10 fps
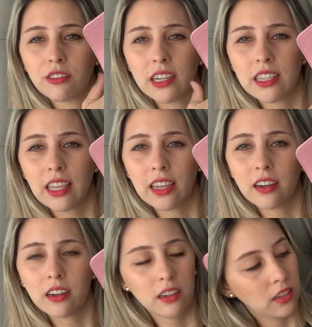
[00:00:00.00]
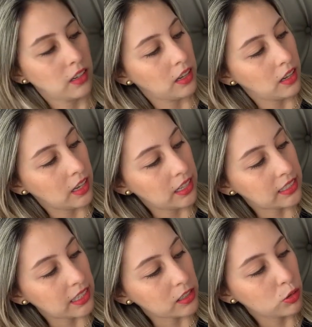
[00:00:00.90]
right there. It
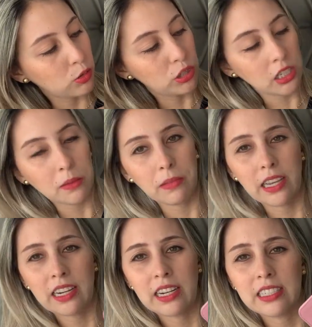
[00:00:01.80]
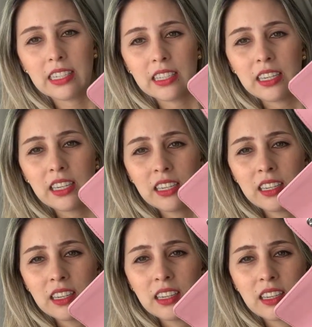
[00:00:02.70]
says Gucci, made in Italy
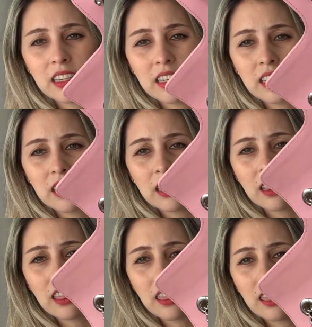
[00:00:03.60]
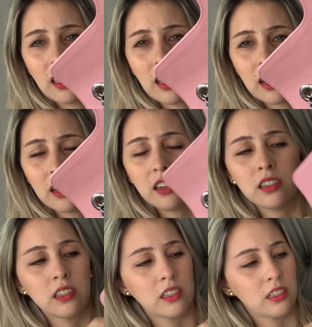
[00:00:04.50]
there,
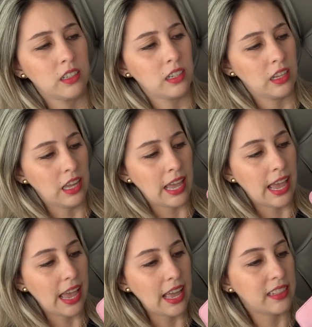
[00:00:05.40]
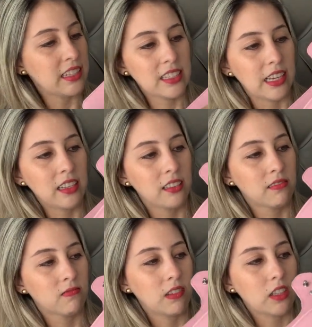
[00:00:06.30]
and that's it.
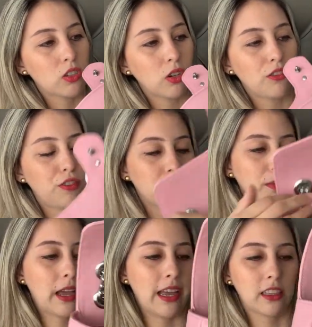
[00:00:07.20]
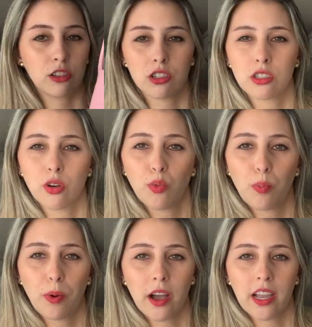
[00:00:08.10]
That's all for the bag. There's no
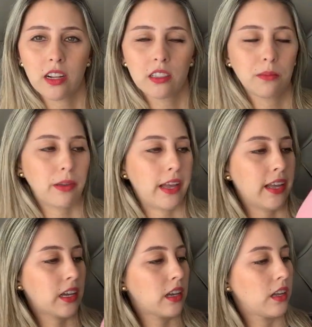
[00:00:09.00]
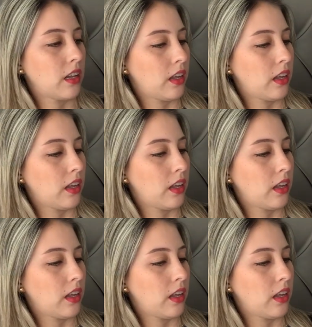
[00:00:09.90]
pocket on the back.